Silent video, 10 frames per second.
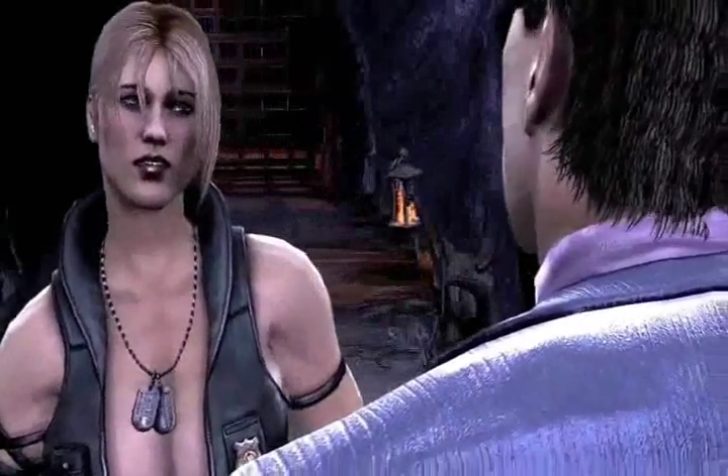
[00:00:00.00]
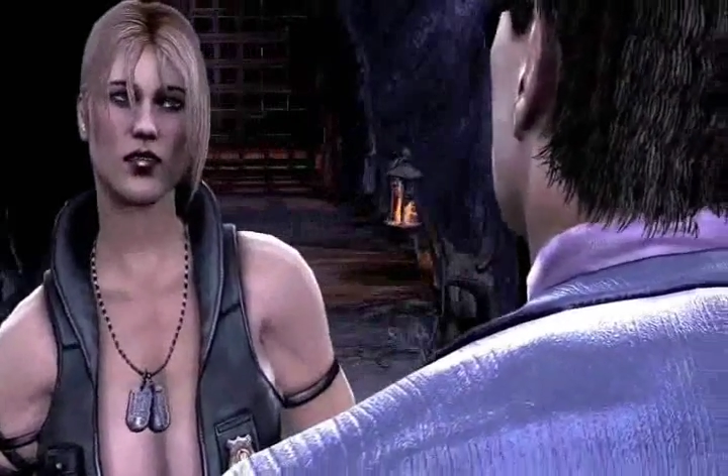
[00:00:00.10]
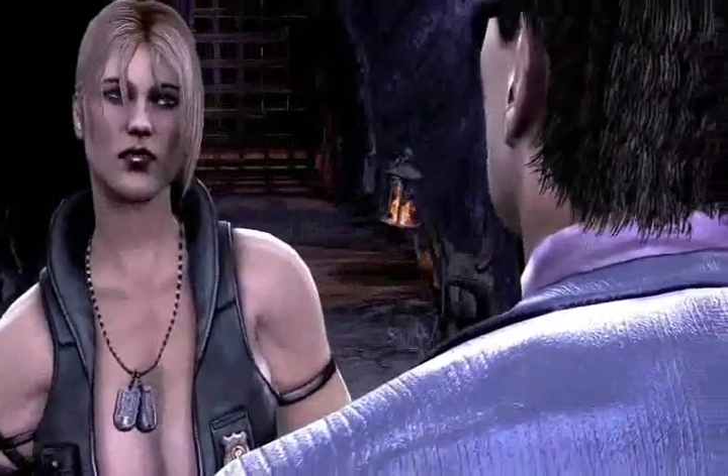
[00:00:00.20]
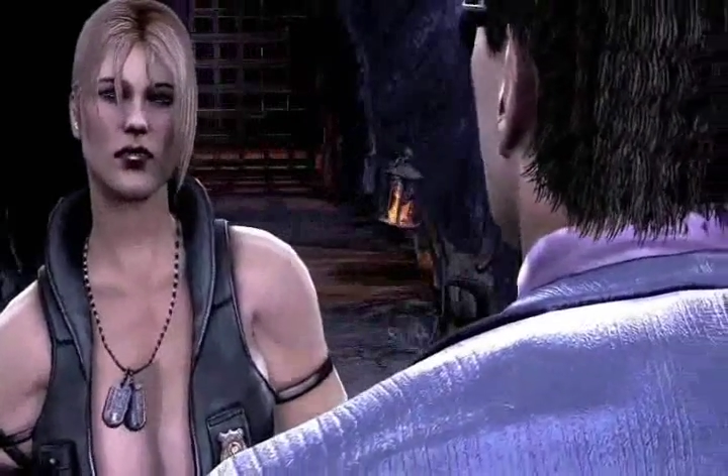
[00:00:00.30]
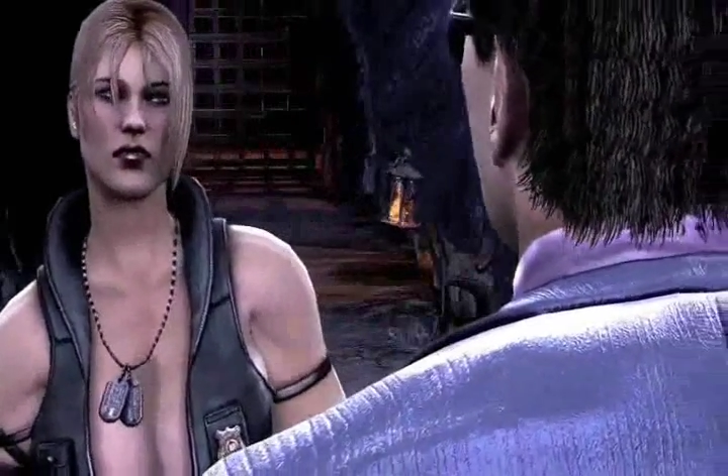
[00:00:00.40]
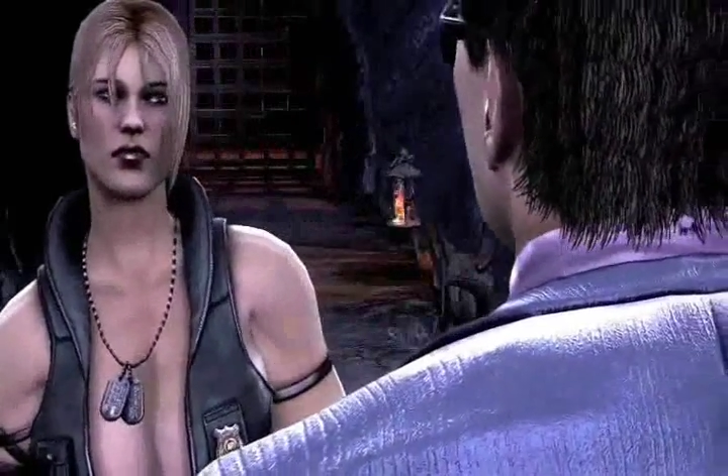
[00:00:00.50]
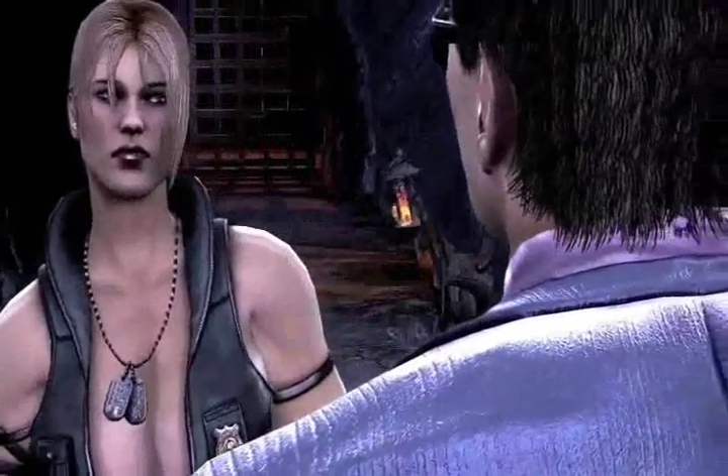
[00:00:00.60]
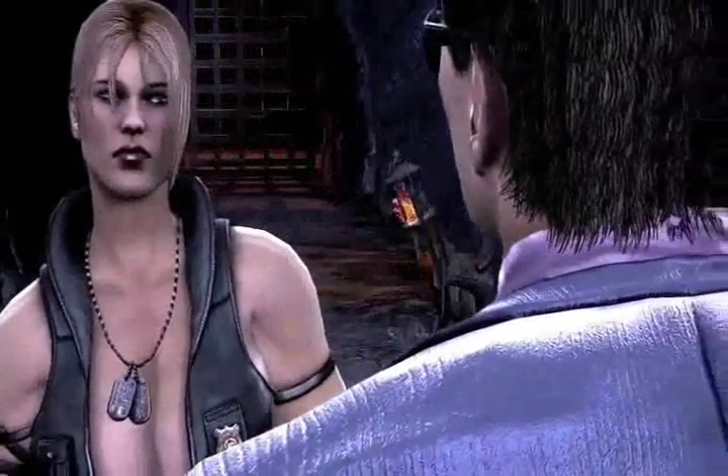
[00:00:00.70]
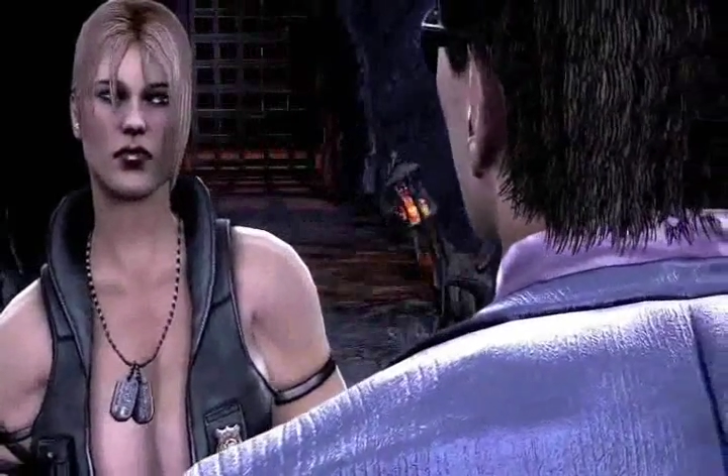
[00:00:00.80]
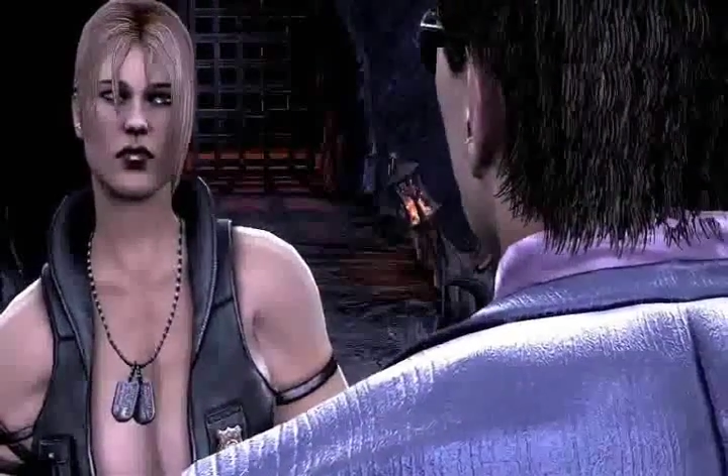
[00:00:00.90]
Come
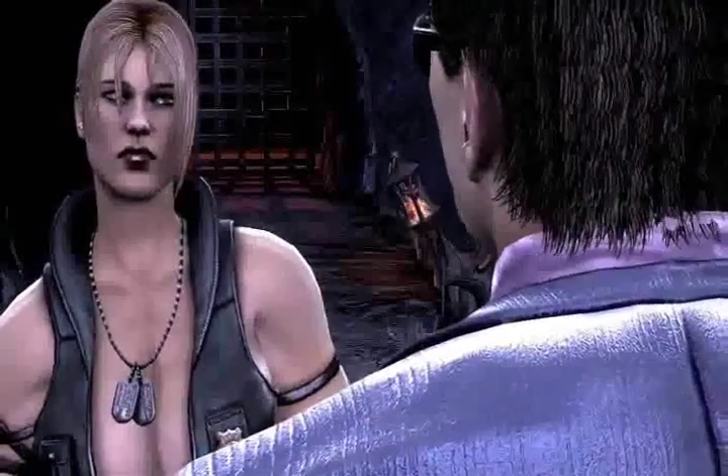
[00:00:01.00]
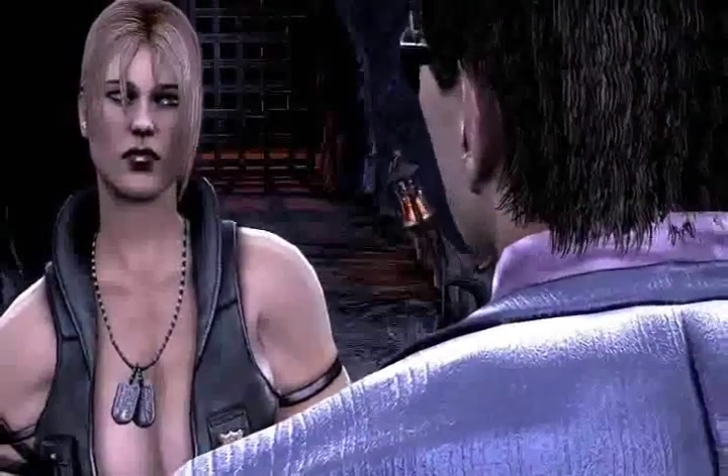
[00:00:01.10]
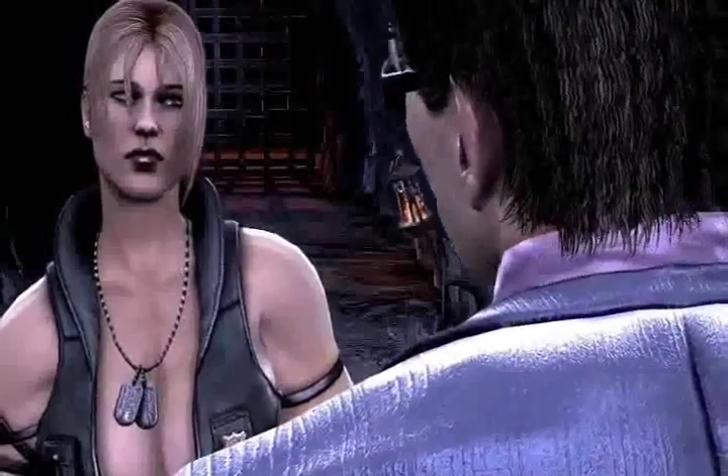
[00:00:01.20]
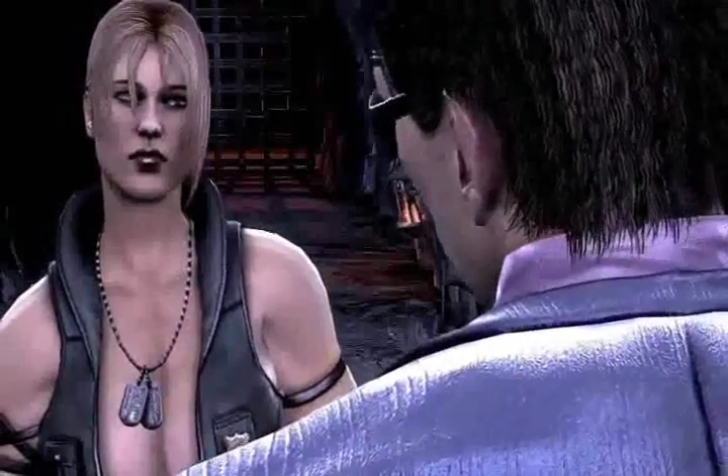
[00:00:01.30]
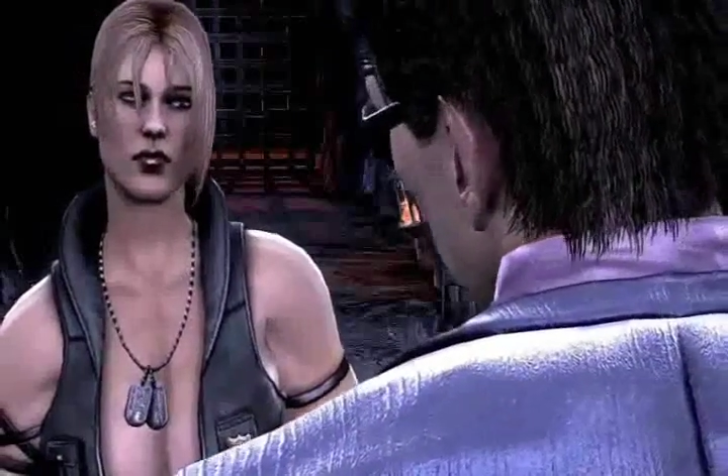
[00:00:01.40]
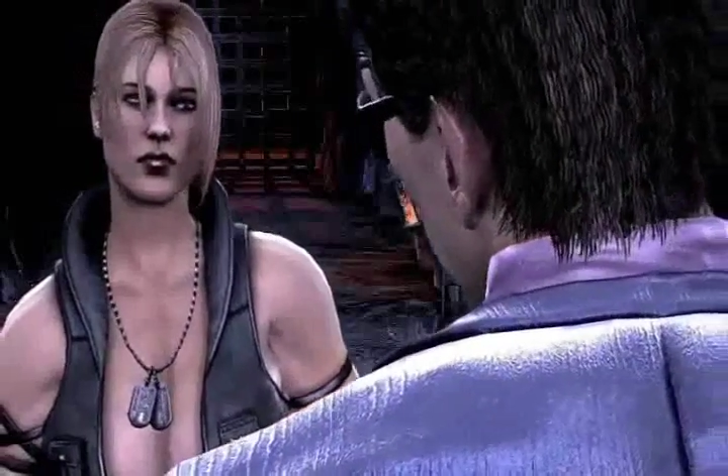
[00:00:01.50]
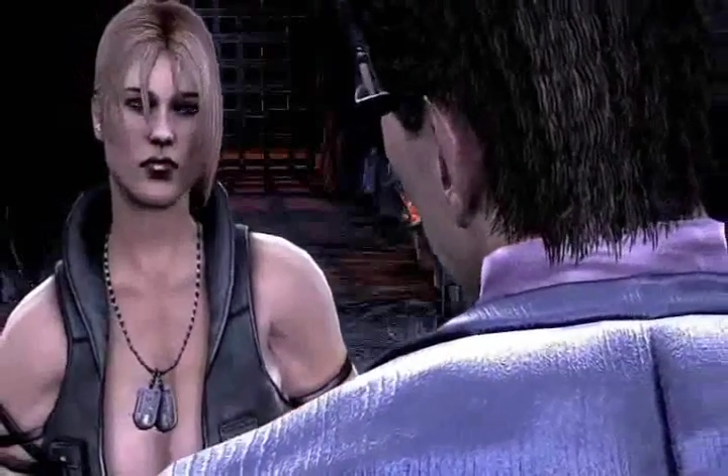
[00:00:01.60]
on. A girl like